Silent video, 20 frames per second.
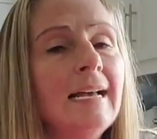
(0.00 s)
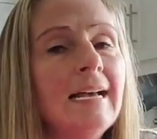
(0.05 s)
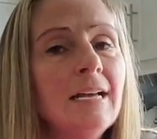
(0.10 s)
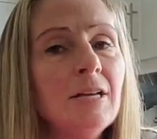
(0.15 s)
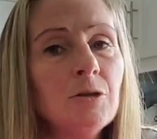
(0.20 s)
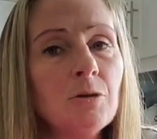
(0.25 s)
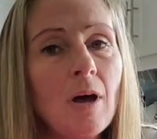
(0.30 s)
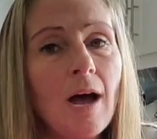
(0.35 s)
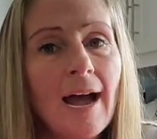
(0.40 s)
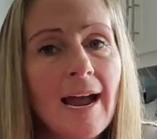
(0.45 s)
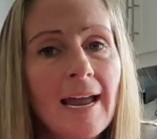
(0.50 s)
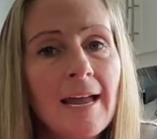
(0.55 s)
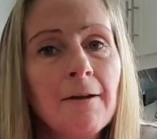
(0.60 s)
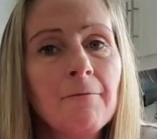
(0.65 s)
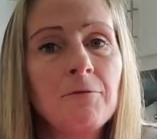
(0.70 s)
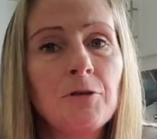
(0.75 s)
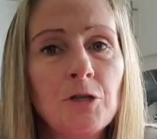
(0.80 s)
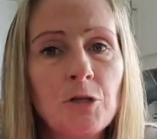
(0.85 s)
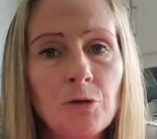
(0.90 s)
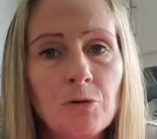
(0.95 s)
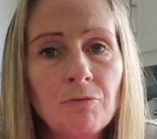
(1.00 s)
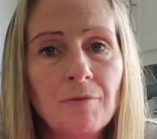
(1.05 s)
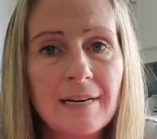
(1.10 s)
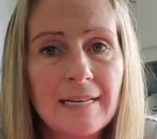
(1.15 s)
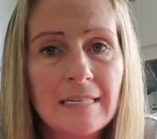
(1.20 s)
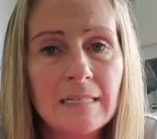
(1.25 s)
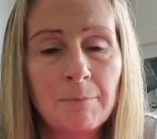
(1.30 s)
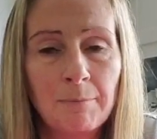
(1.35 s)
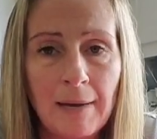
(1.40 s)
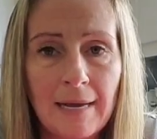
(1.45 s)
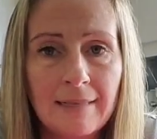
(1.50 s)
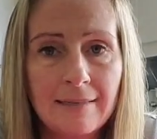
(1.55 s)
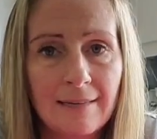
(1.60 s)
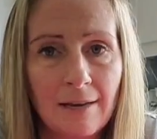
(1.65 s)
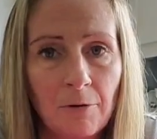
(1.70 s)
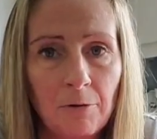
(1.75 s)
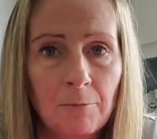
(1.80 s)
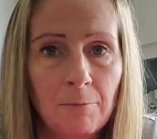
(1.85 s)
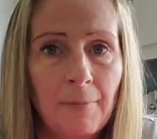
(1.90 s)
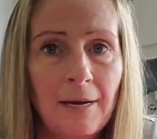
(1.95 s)
So I have two raised beds
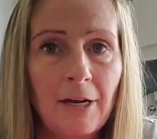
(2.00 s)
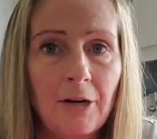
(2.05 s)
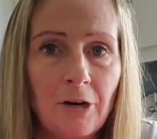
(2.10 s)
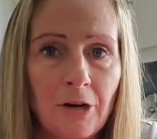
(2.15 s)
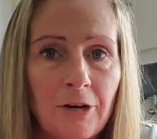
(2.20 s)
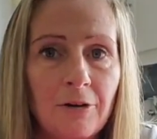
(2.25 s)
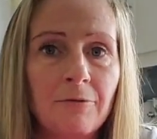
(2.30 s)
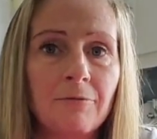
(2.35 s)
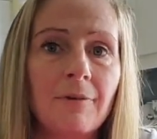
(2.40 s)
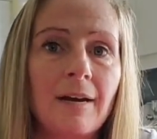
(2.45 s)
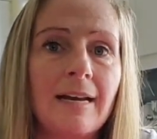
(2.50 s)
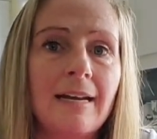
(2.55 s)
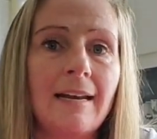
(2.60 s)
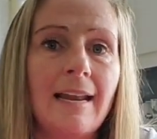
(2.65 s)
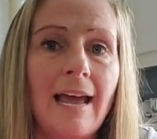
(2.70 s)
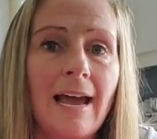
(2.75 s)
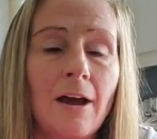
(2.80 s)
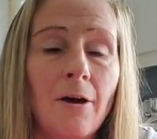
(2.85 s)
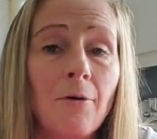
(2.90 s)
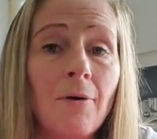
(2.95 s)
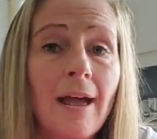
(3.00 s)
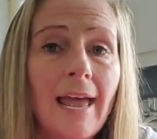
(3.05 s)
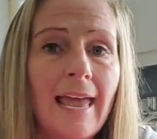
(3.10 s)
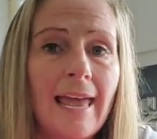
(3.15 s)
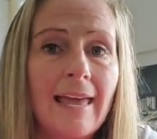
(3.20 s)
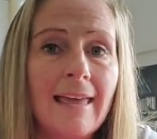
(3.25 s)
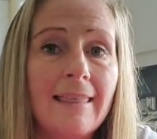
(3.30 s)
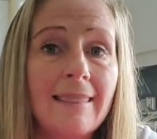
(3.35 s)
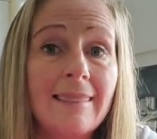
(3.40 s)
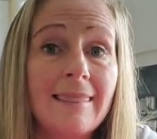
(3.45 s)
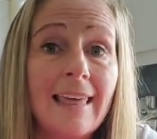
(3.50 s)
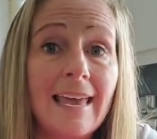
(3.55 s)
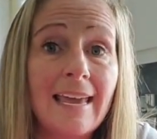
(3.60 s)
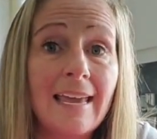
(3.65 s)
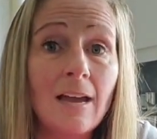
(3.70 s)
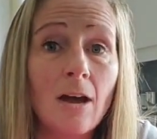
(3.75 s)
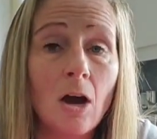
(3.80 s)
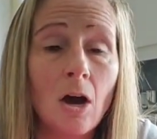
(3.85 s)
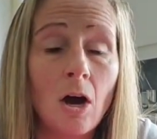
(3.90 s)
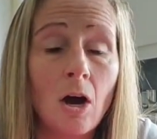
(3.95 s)
out in my garden right now, and
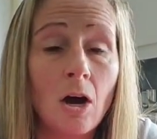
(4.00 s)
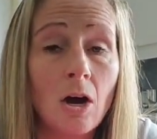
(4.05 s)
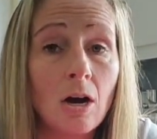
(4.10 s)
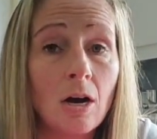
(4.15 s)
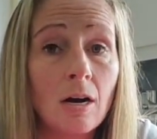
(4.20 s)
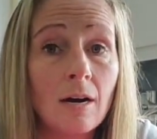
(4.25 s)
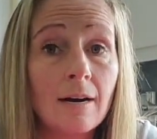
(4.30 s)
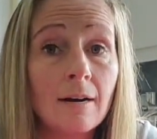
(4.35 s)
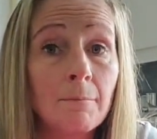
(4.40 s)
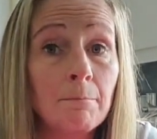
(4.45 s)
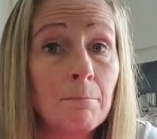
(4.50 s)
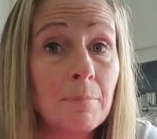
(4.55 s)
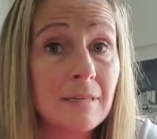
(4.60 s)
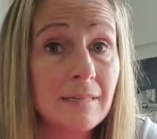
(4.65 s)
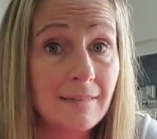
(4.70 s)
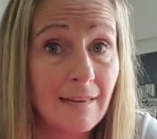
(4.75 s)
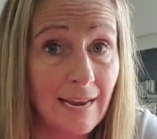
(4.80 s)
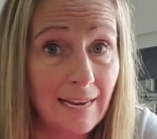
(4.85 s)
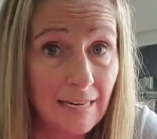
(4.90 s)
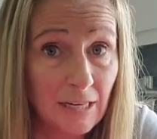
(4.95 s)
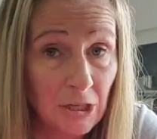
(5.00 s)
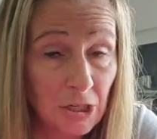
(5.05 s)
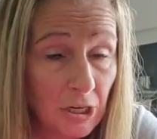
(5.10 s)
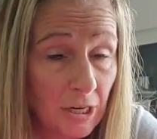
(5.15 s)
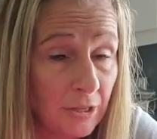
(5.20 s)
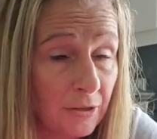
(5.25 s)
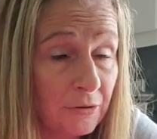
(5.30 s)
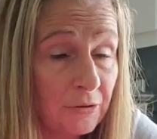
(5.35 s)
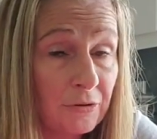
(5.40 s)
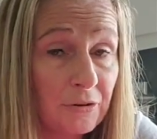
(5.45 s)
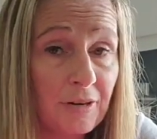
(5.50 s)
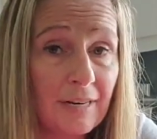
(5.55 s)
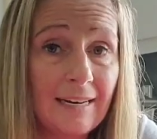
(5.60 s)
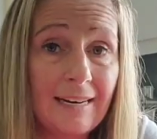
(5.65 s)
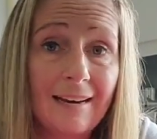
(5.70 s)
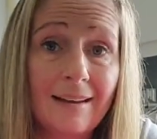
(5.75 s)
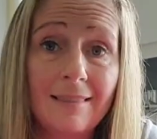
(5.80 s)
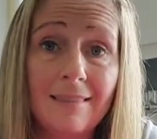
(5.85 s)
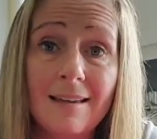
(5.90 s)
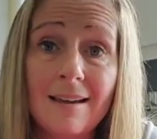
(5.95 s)
they are beside each other. They're going to
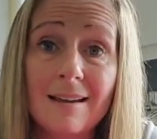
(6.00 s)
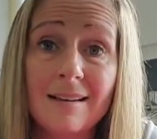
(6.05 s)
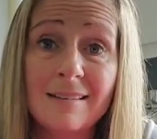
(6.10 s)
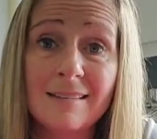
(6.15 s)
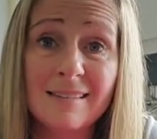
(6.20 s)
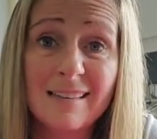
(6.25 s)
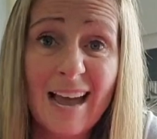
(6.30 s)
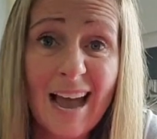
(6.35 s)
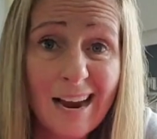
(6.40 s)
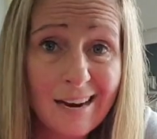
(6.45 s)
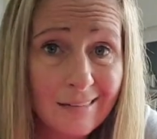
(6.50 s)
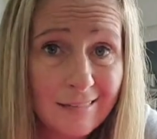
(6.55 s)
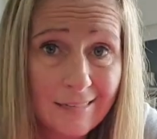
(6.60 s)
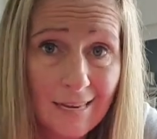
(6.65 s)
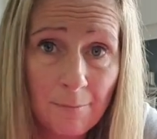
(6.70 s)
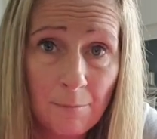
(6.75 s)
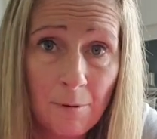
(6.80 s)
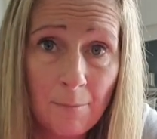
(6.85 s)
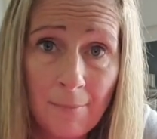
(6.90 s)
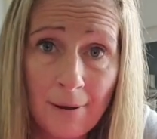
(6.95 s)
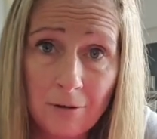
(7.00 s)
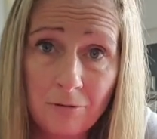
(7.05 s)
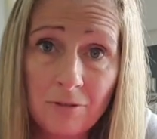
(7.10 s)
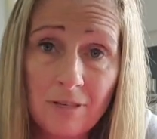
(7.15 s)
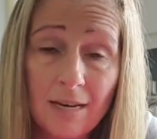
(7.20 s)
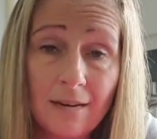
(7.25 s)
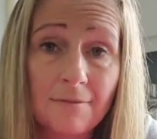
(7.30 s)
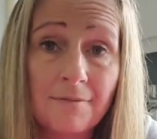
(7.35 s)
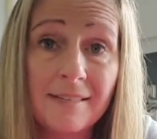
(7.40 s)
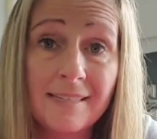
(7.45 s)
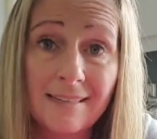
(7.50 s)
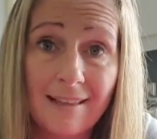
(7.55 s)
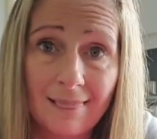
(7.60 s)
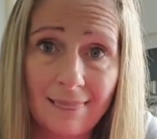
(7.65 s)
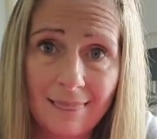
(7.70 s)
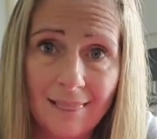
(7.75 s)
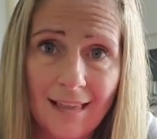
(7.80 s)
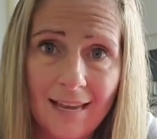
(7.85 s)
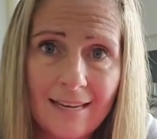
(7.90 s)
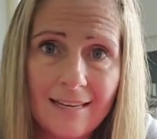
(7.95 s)
get the exact same amount of
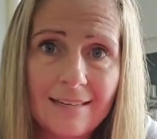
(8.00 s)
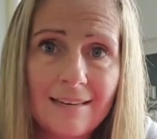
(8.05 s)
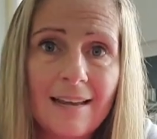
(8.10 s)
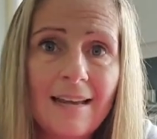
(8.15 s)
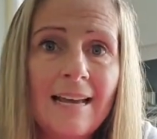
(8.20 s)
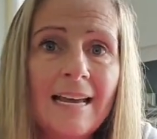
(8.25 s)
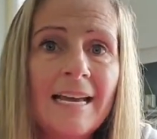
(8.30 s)
sunlight.